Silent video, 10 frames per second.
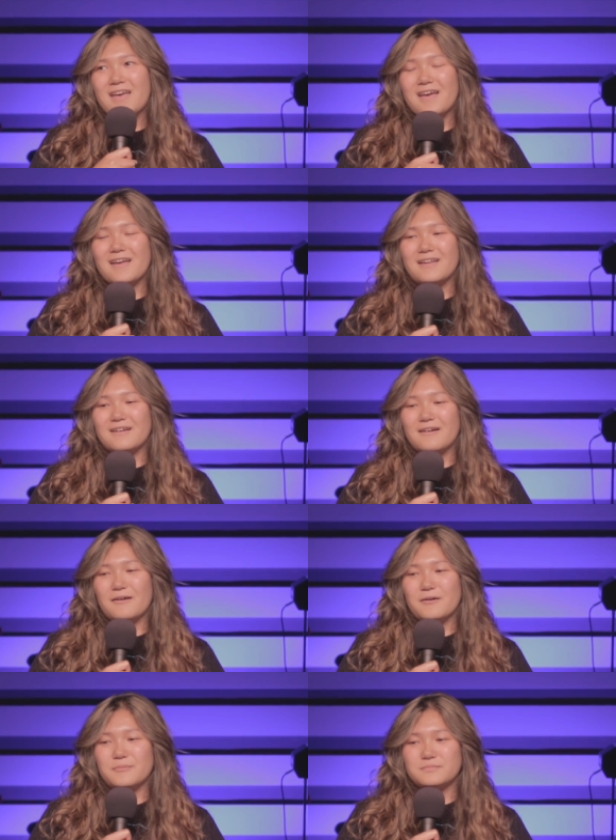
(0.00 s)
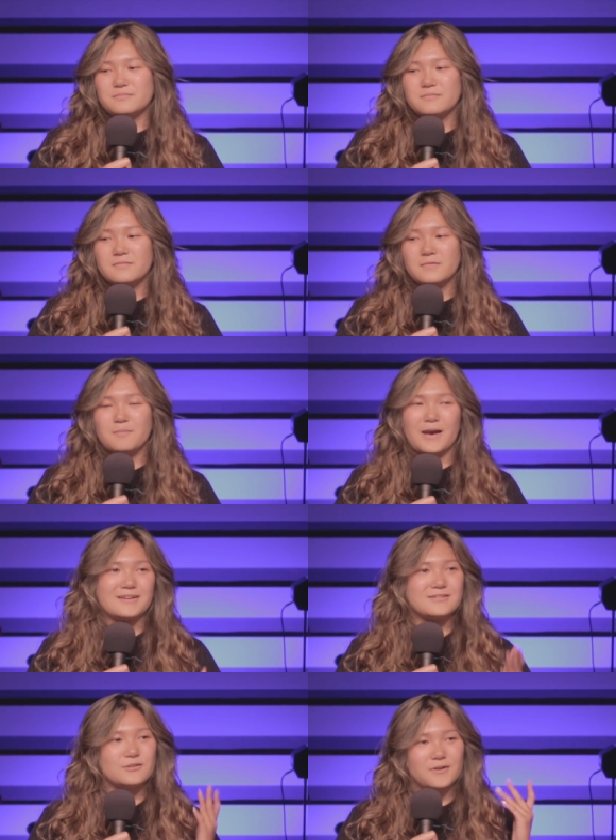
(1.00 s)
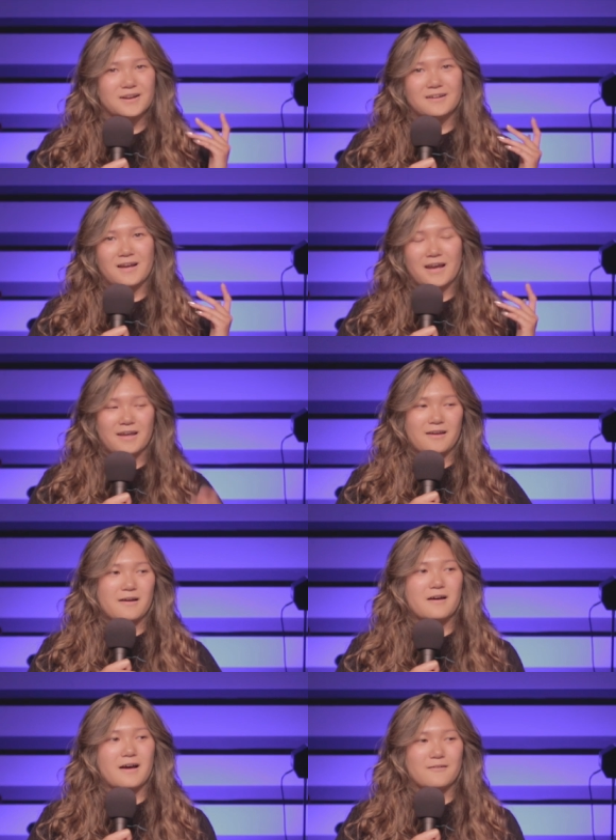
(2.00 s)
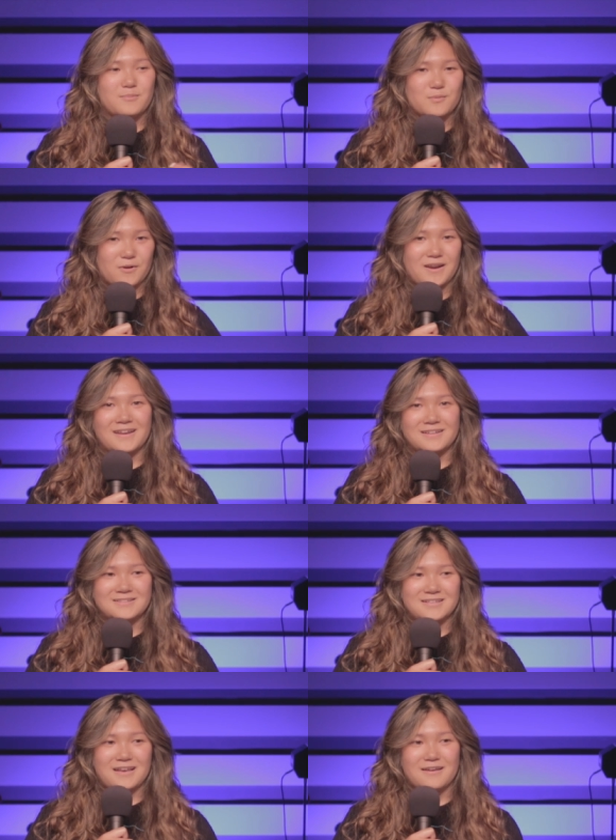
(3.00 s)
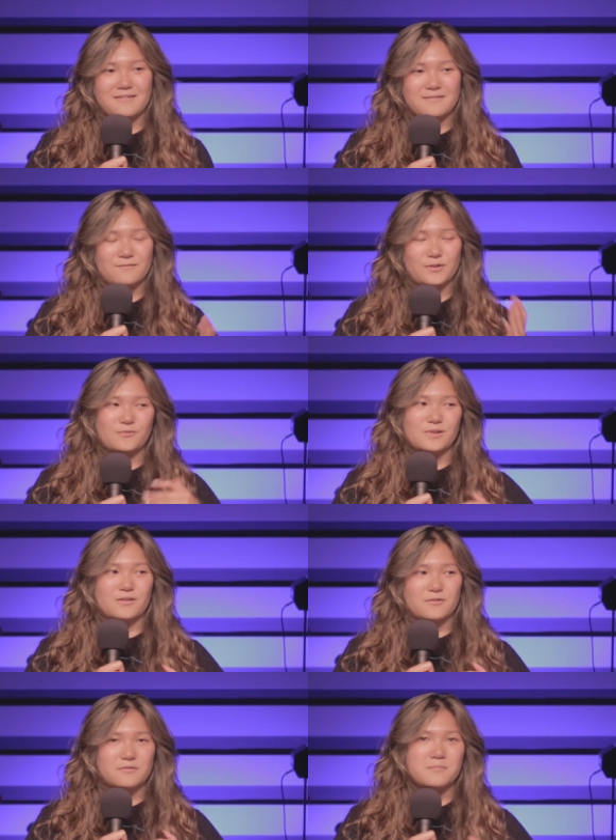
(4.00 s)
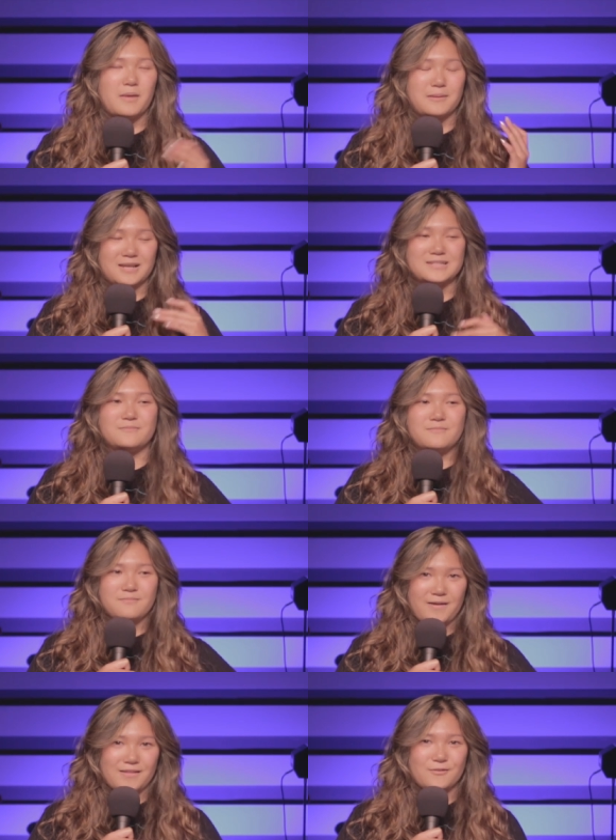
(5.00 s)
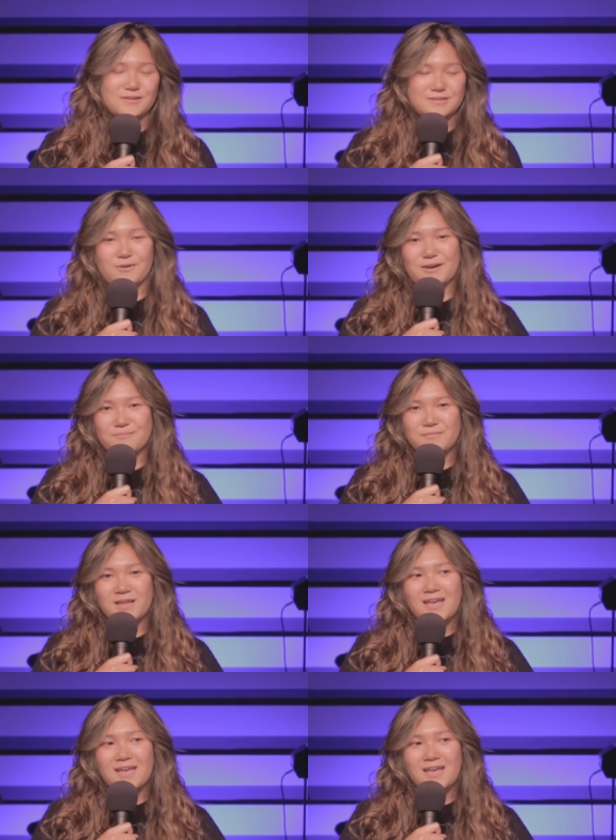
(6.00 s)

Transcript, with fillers: And um, backstory, I I've been praying to get filled with the baptized by the Holy Spirit.